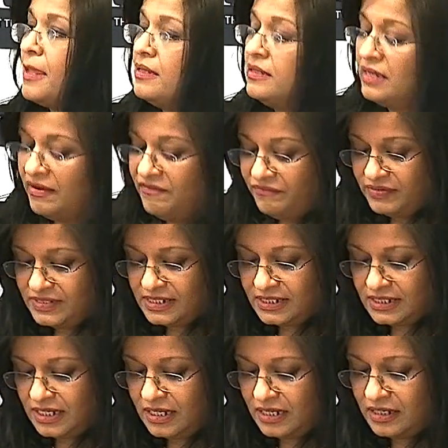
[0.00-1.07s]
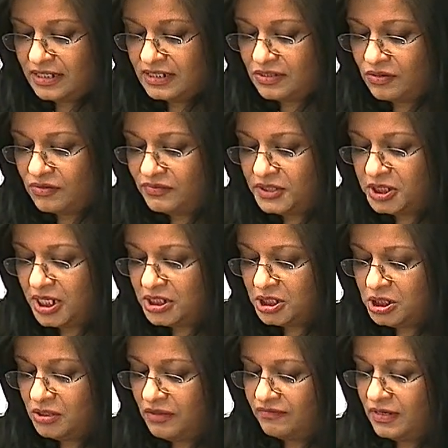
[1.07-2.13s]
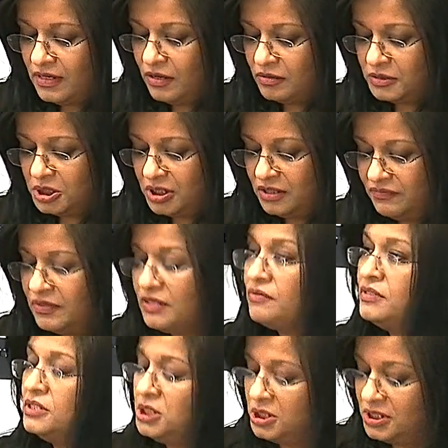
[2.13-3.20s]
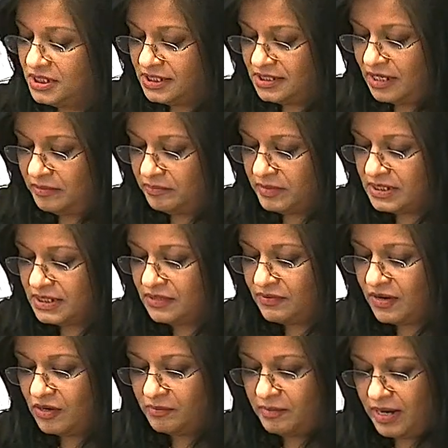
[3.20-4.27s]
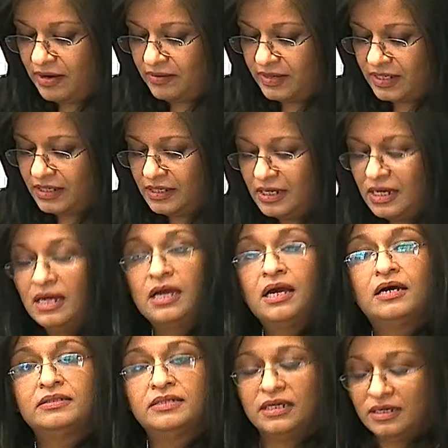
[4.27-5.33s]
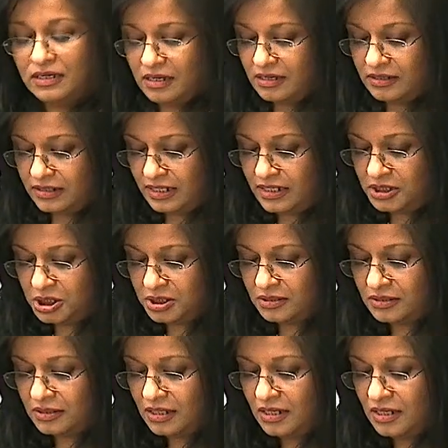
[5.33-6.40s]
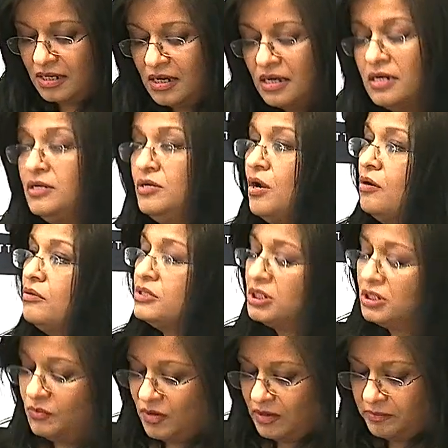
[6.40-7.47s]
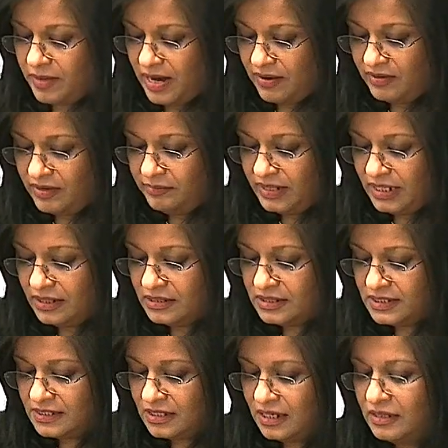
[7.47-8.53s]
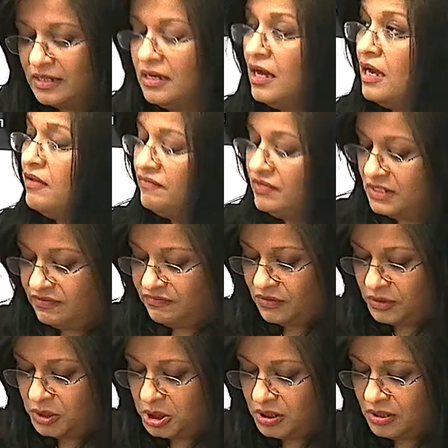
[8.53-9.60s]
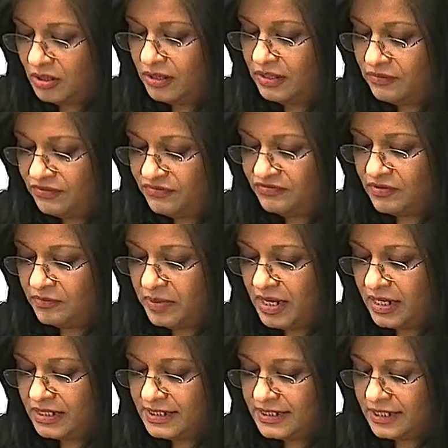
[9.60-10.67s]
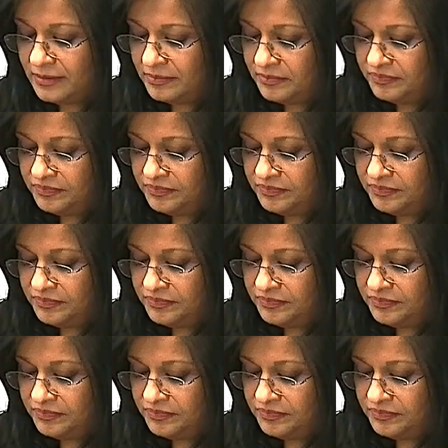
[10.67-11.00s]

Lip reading: The emphasis here is on a rejection of the logic of the Christian statements around Mary and the incarnation, not what Mary means in the life and devotion and Christian piety.